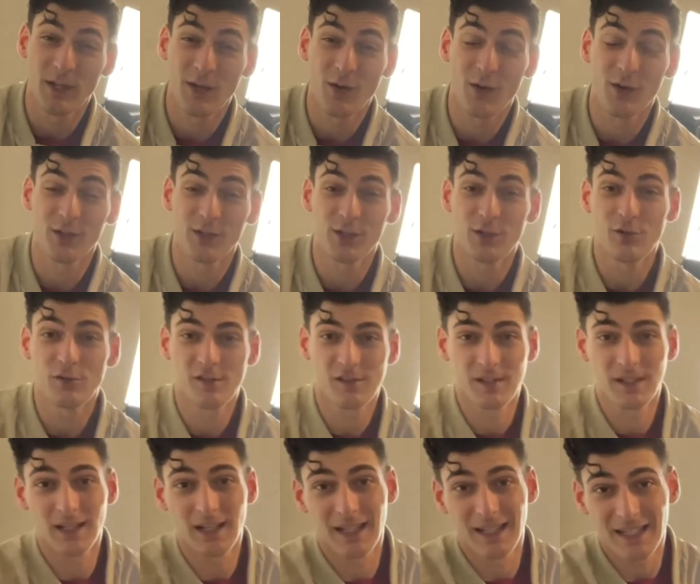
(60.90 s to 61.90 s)
are
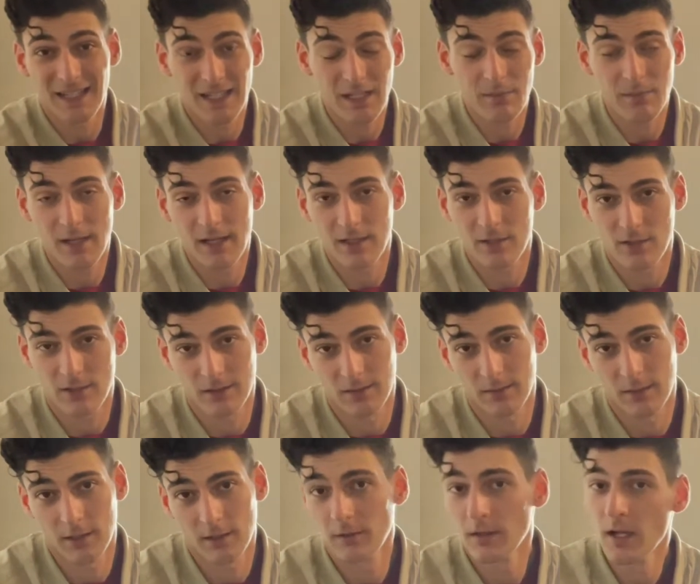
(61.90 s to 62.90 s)
using an eBay
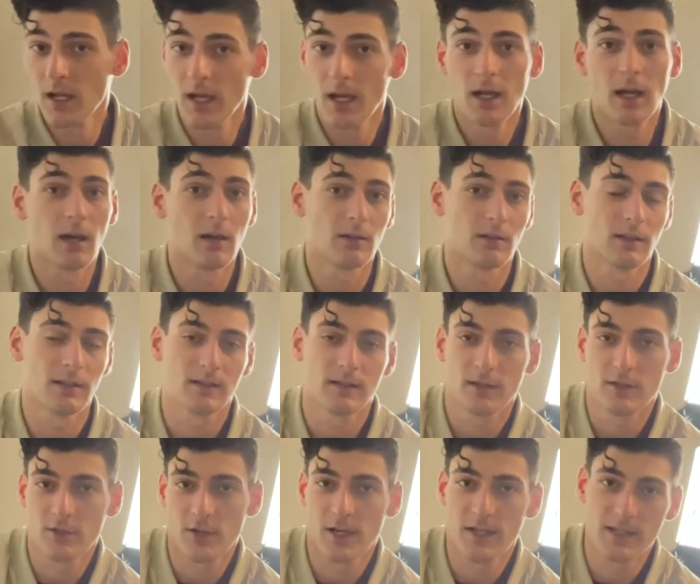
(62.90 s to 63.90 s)
turbo. I would like to
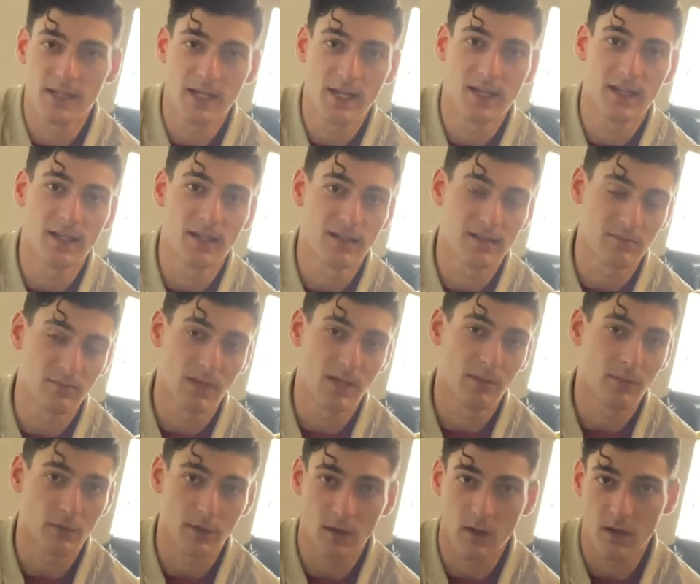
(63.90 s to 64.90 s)
try to take as many
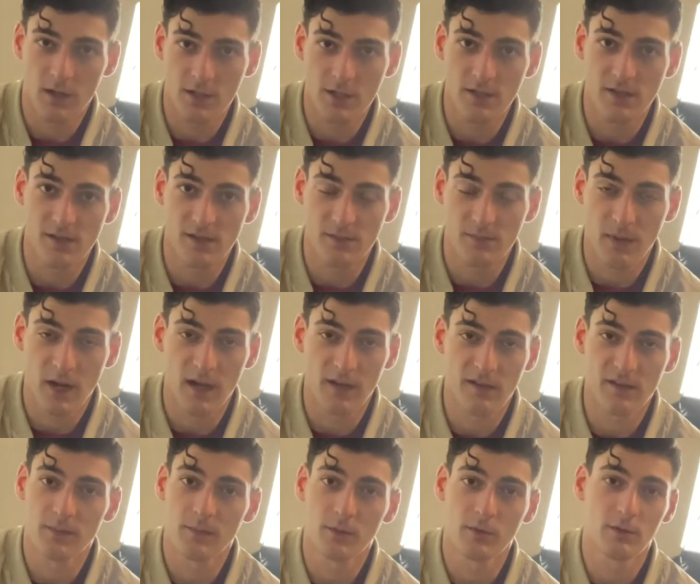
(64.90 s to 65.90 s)
precautions as
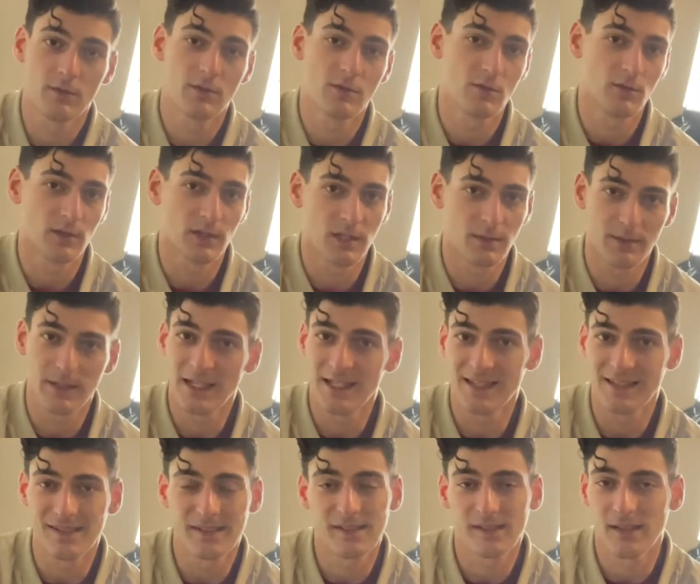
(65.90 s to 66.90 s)
possible to eliminate
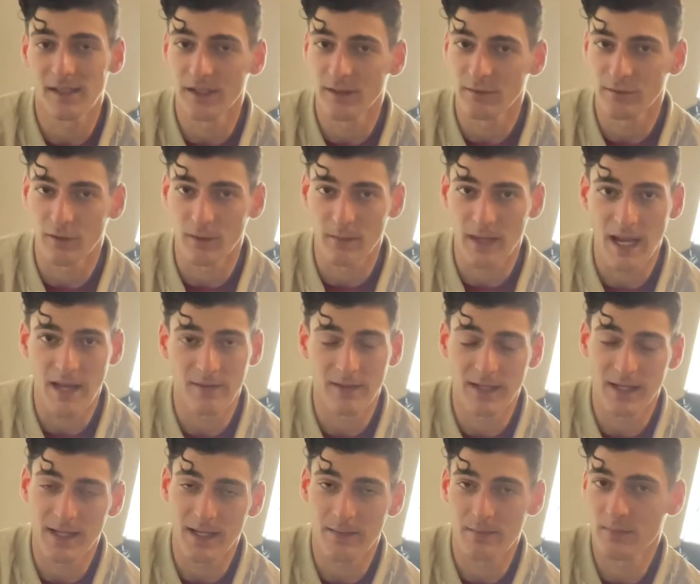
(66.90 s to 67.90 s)
this thing from having
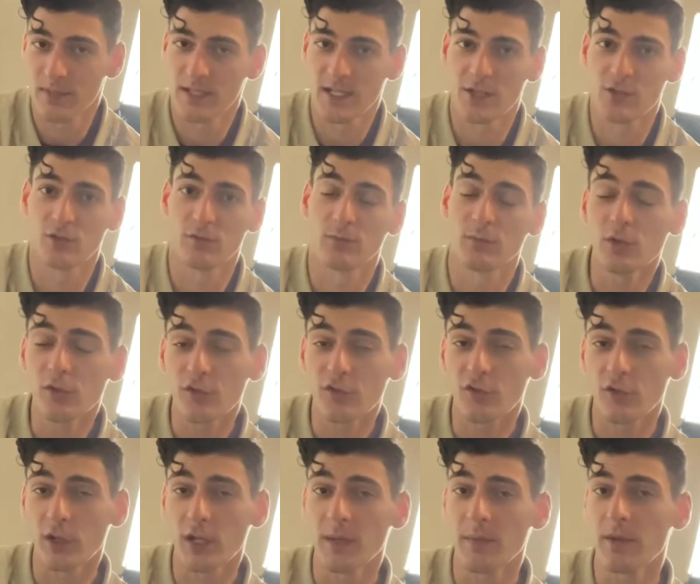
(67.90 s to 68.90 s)
any potential boost
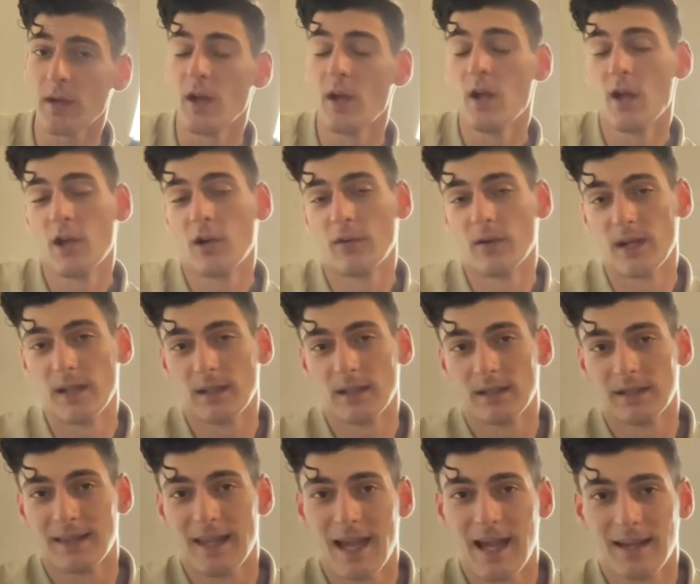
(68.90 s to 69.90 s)
creep or anything like
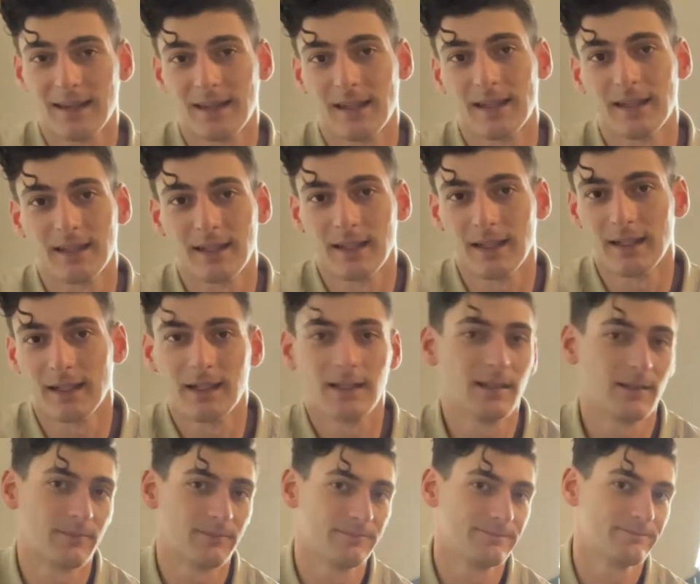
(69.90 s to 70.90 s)
that that can
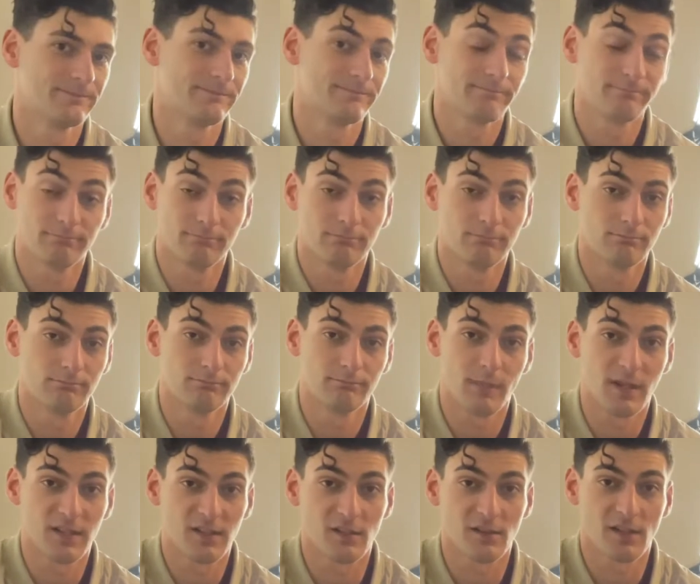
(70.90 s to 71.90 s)

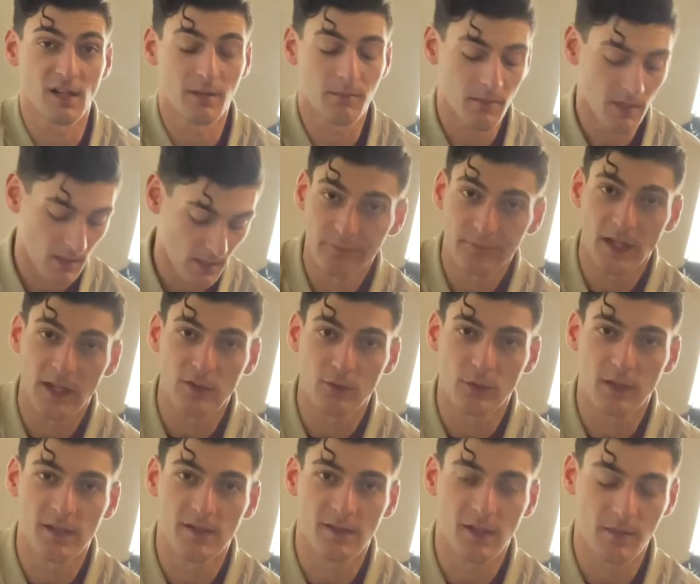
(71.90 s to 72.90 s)
mess us up. That's where
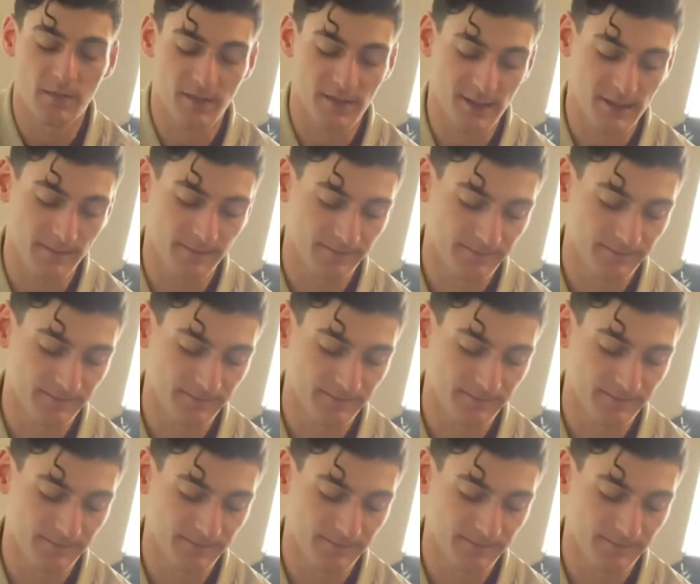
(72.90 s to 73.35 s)
this comes in.